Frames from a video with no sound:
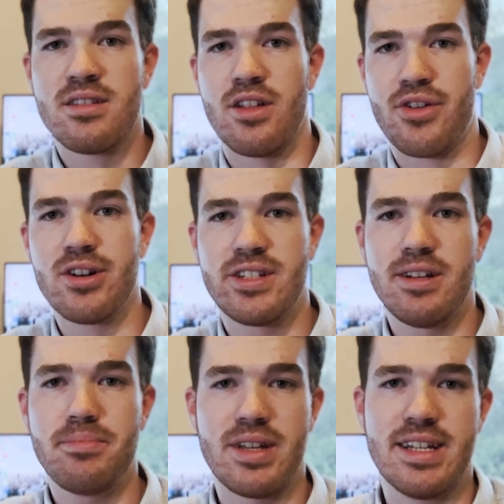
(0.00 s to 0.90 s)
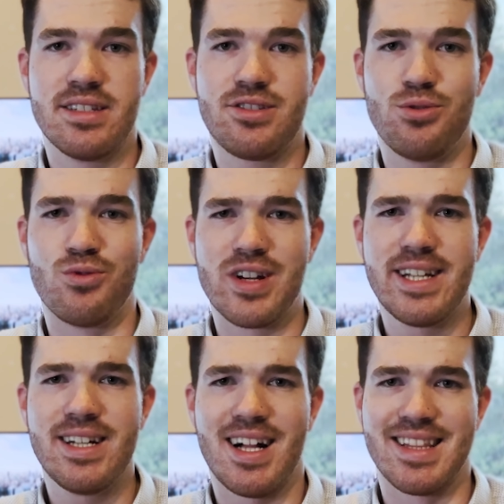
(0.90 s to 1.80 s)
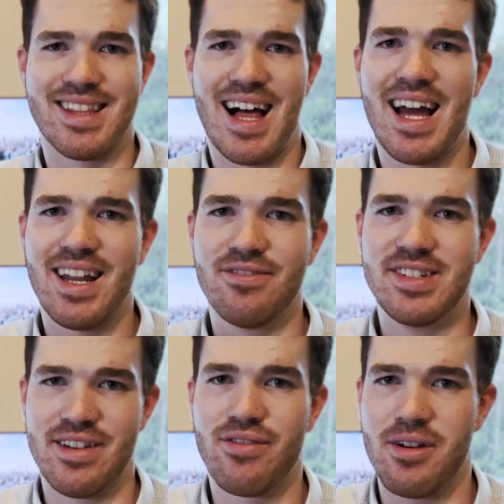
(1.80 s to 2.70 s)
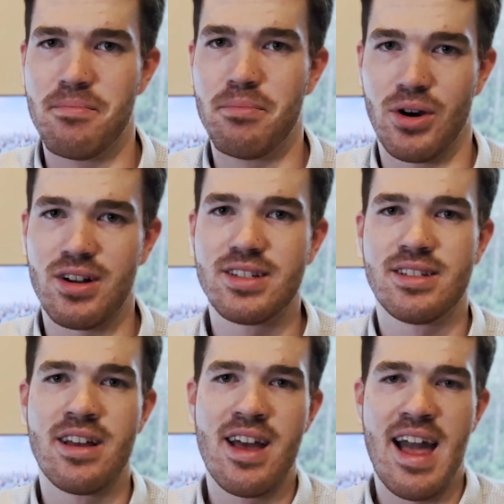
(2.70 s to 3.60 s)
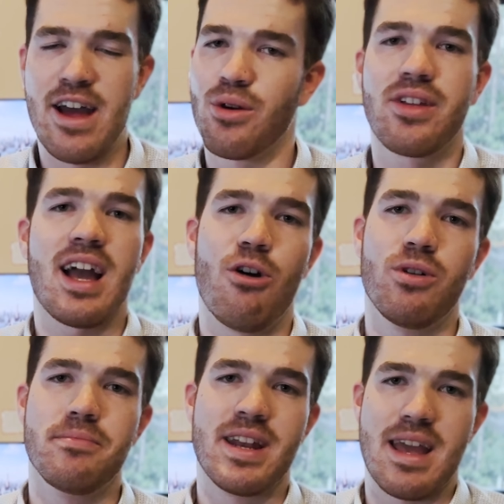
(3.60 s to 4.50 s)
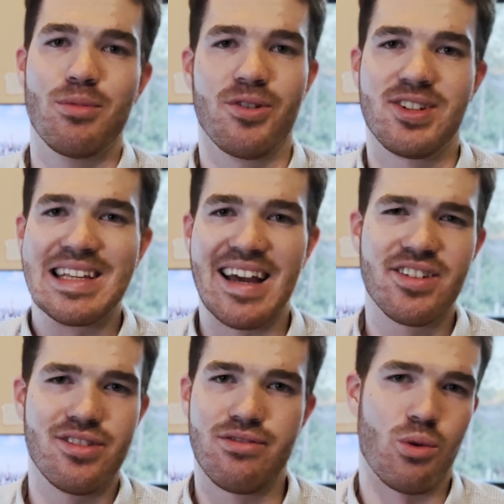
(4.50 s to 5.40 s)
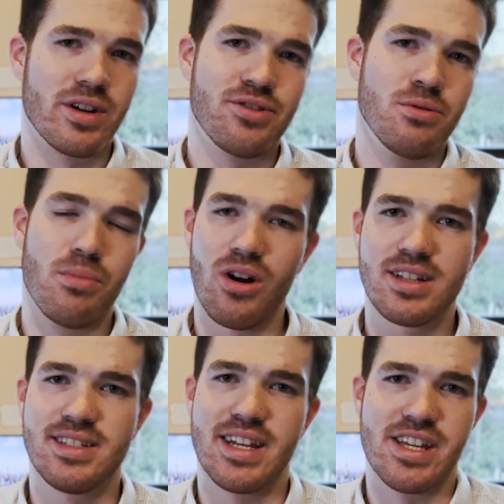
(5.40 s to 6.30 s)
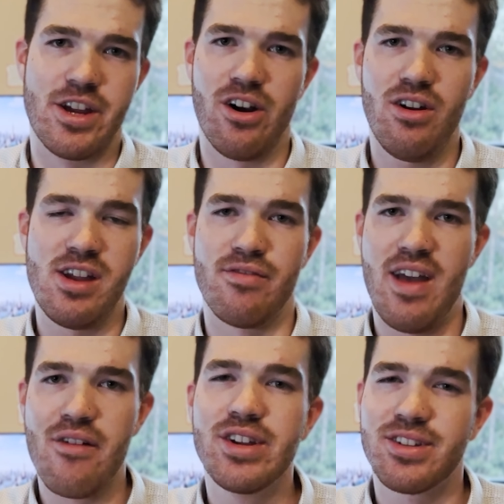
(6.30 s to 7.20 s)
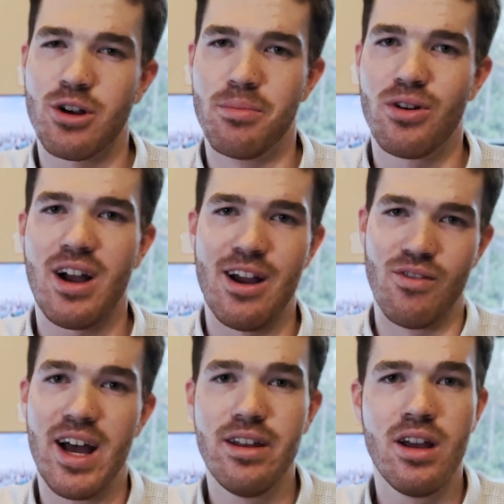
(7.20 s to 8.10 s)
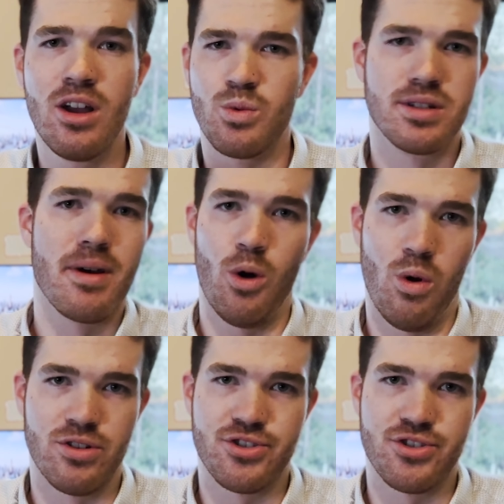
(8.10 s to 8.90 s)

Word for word: The third tip is to read a lot of different books. I don't think I would have been able to get to 42 books in a year if every single book I read was about Wall